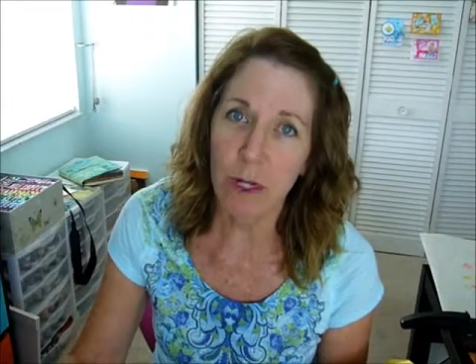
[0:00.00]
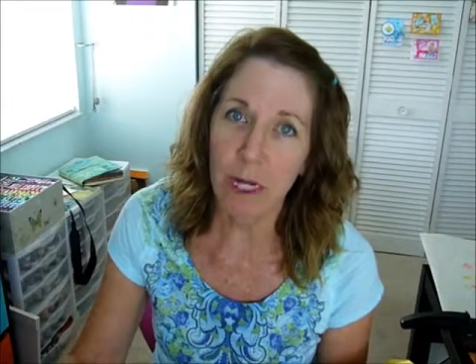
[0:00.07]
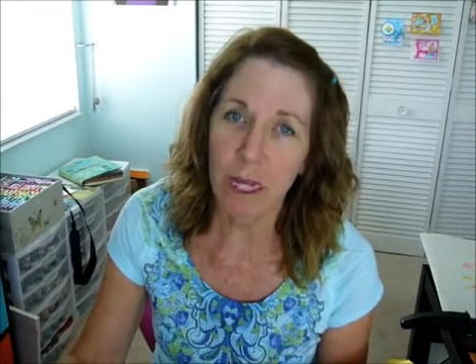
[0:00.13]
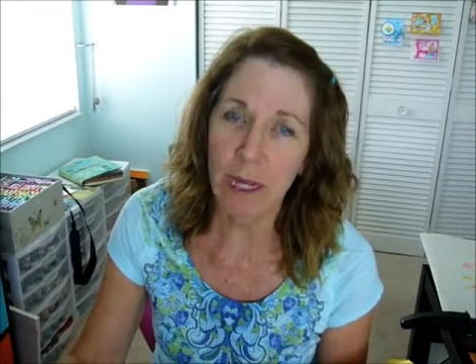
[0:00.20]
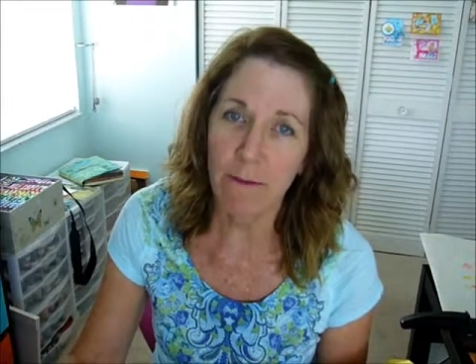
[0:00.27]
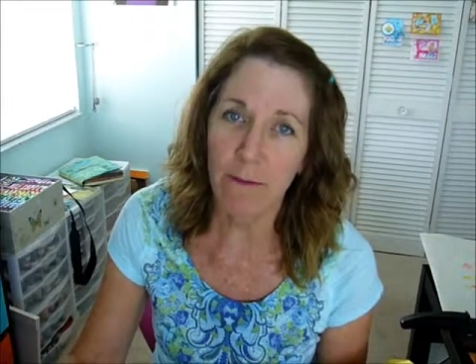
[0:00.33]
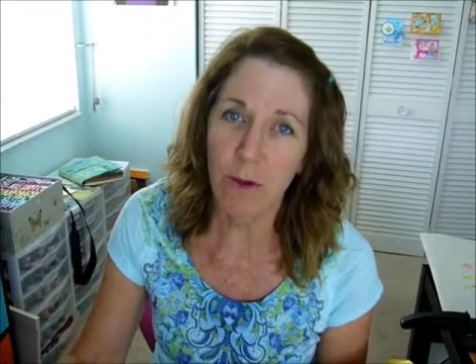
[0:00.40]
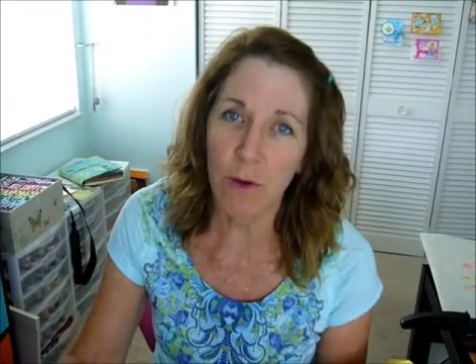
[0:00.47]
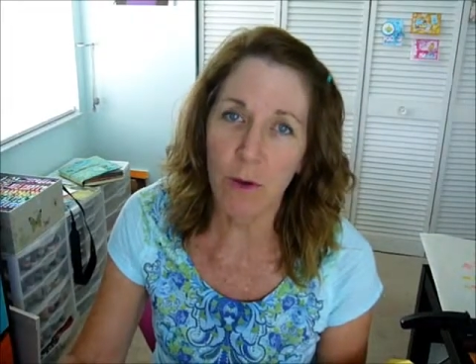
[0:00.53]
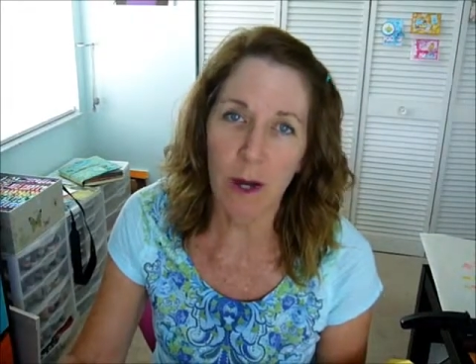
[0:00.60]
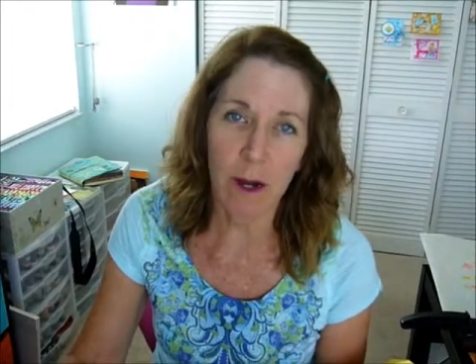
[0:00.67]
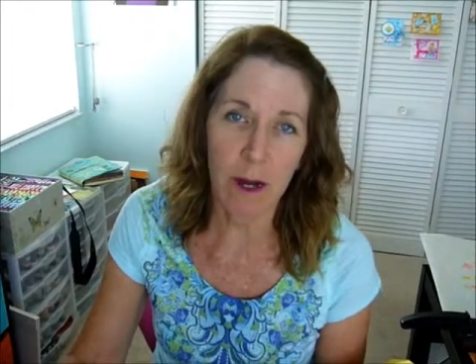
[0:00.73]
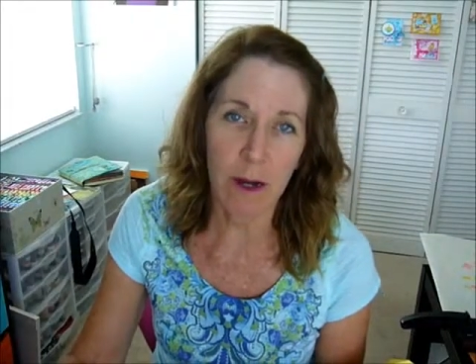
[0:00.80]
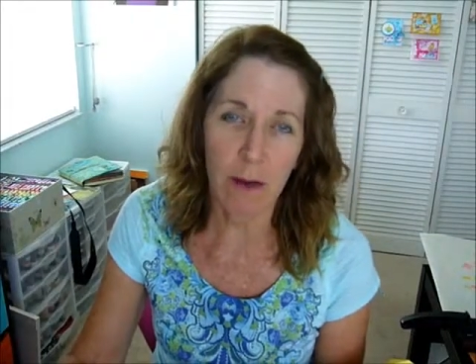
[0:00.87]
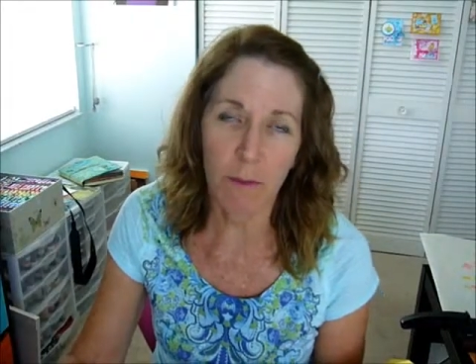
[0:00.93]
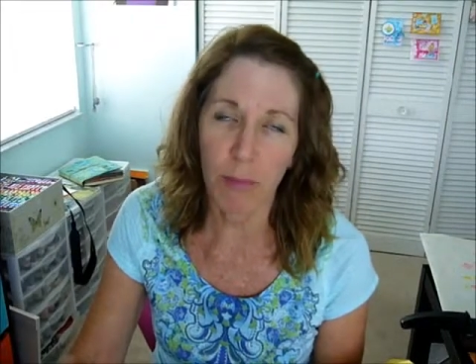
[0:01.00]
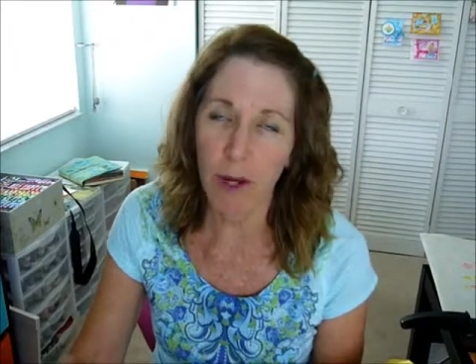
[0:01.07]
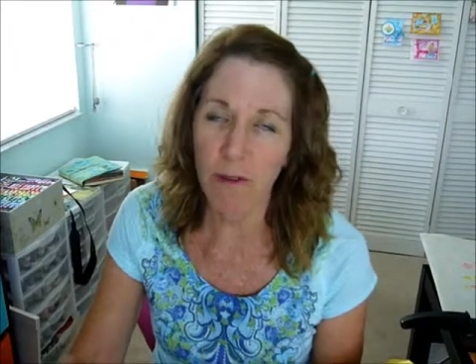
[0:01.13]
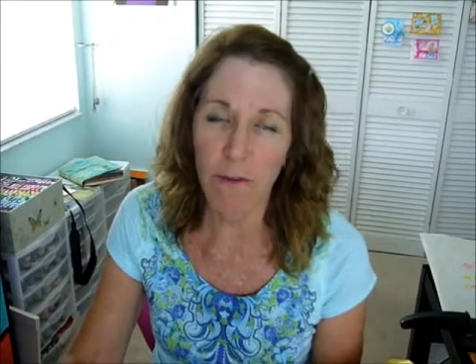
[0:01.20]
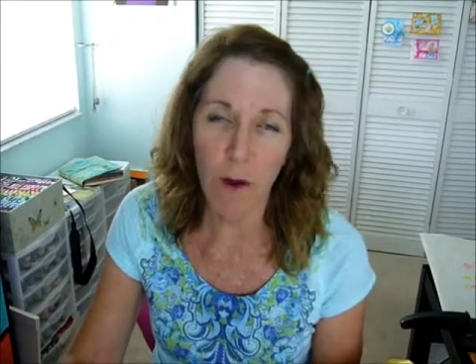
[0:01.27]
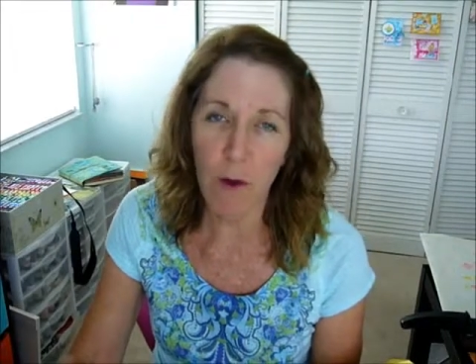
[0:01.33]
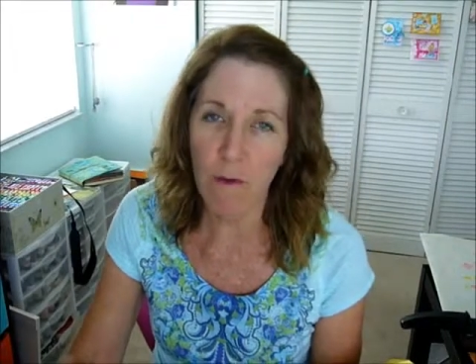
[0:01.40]
give you a
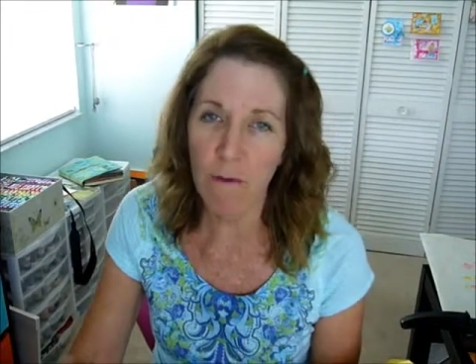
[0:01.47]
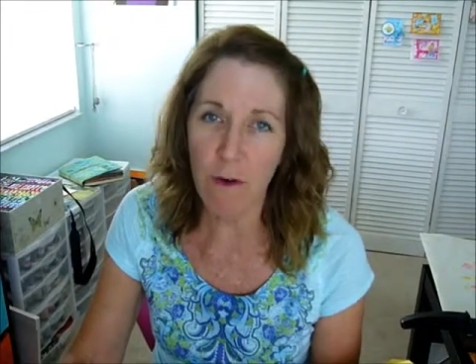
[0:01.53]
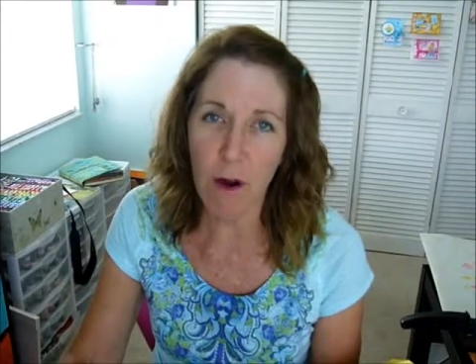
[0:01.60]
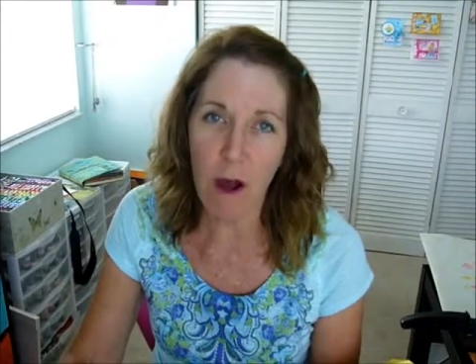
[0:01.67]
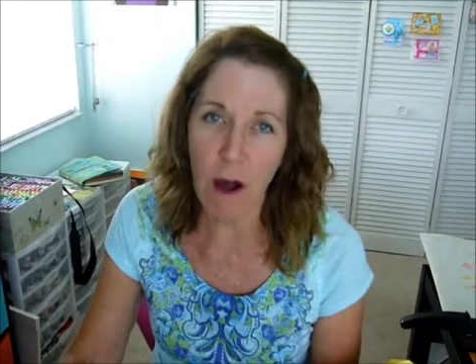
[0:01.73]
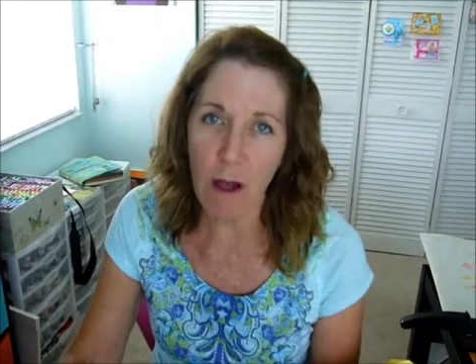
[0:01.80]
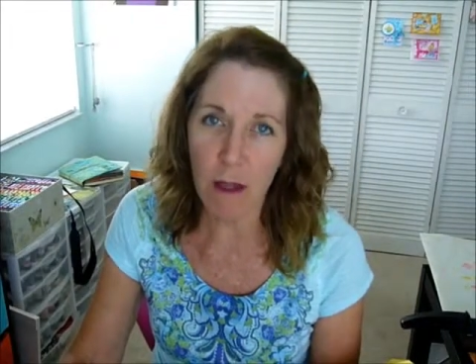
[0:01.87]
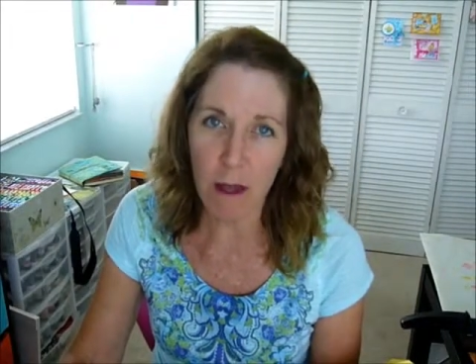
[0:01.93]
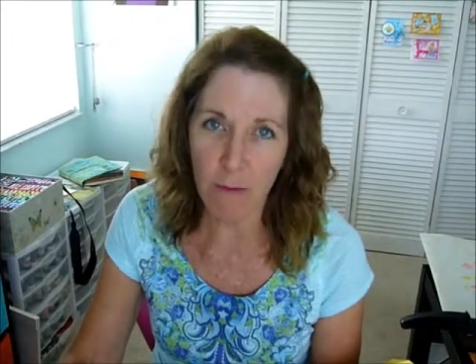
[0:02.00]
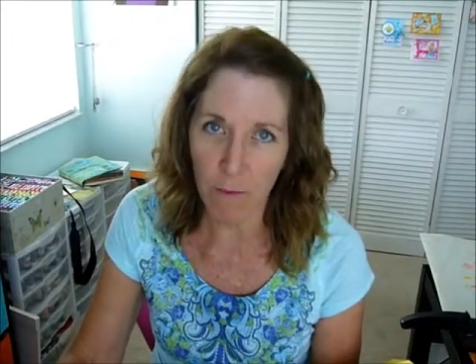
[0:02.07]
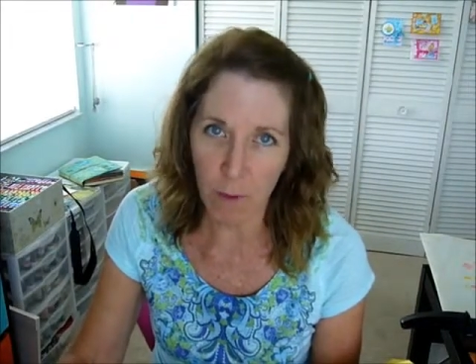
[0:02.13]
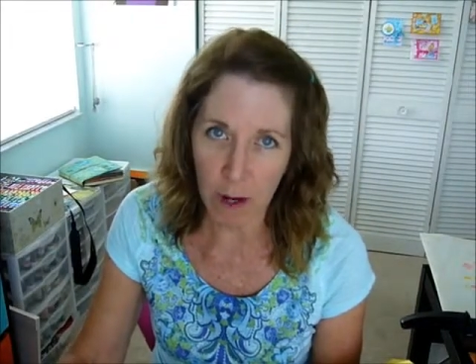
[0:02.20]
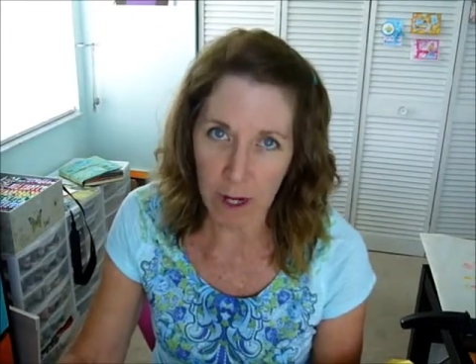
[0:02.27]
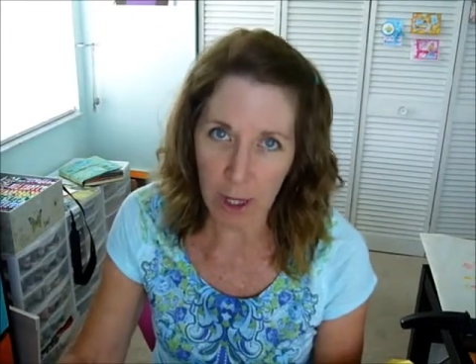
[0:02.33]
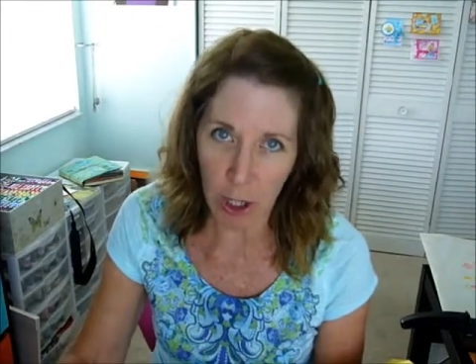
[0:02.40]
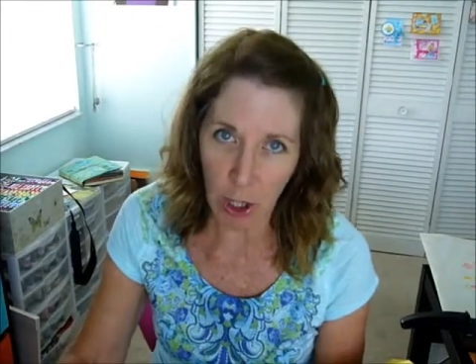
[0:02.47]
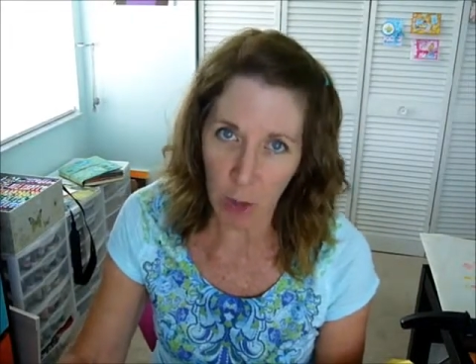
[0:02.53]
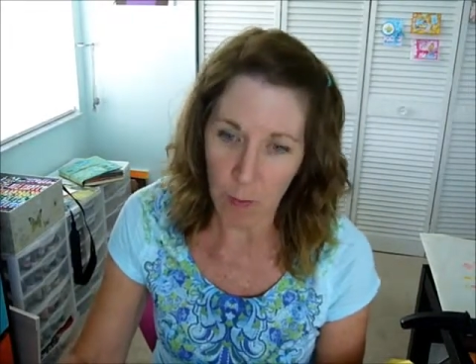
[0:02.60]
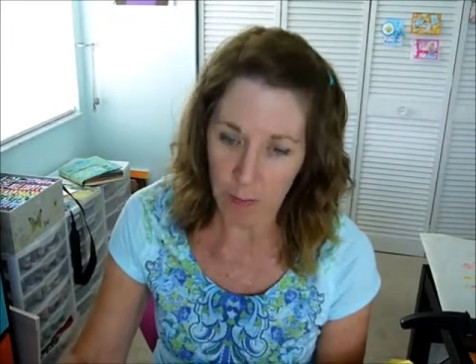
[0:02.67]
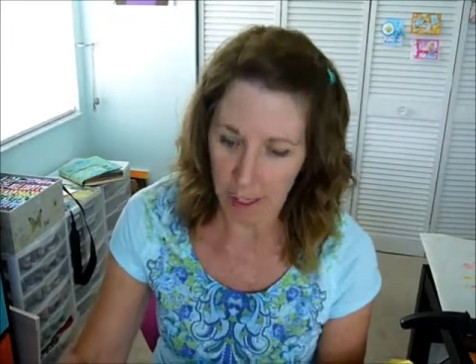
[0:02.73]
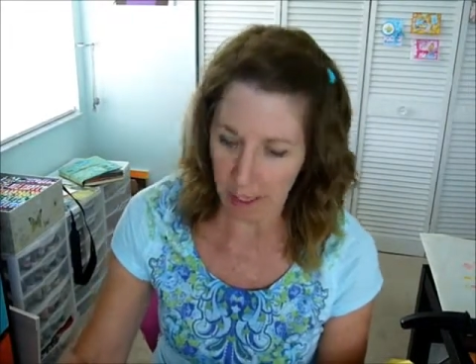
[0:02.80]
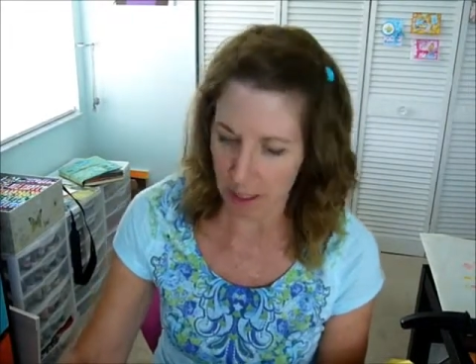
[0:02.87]
brief overall of what
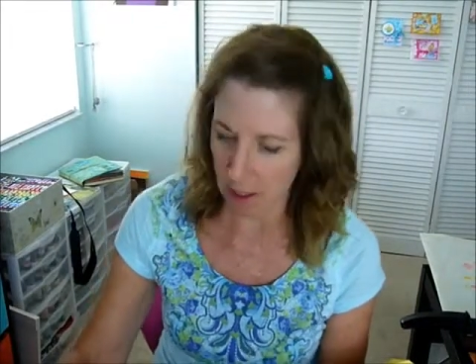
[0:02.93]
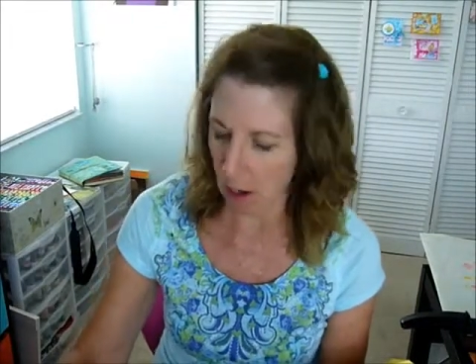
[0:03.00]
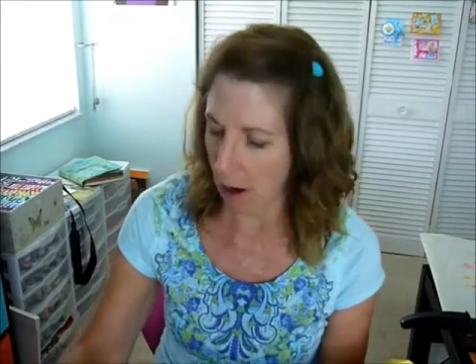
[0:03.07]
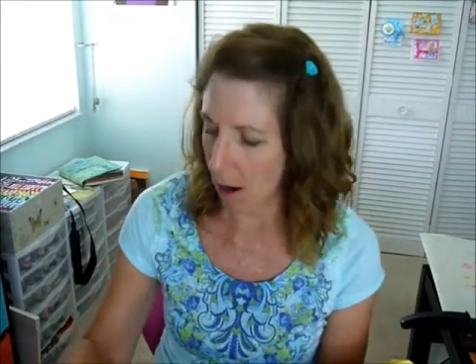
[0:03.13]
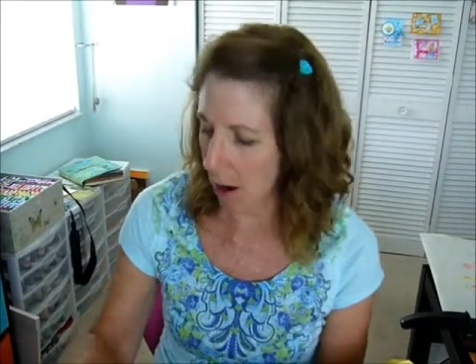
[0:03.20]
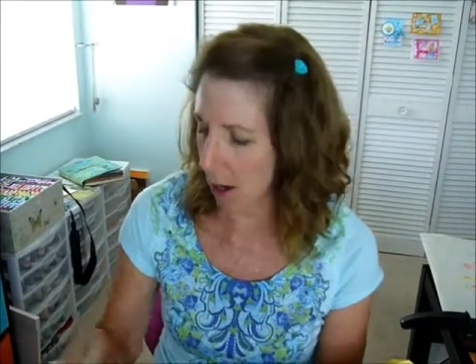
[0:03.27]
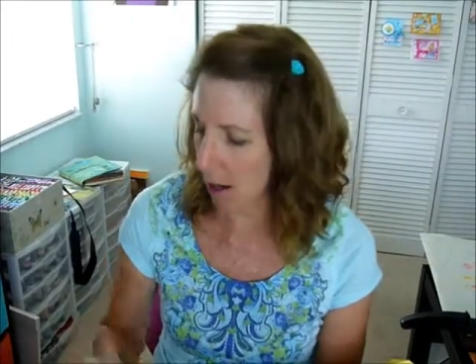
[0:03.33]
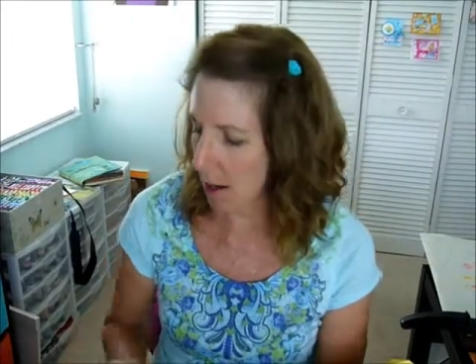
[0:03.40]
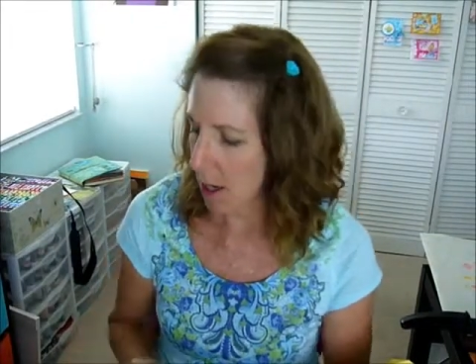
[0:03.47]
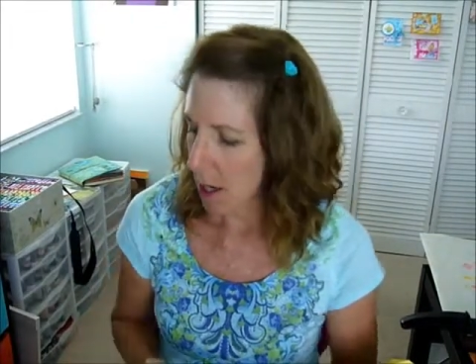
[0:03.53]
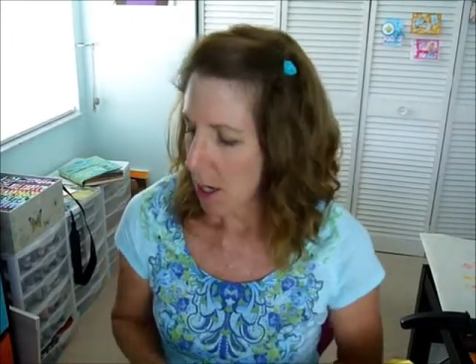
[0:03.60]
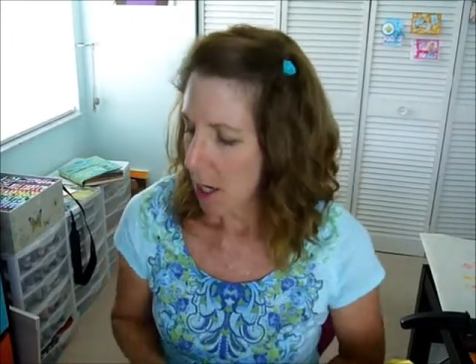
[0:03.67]
Copics are.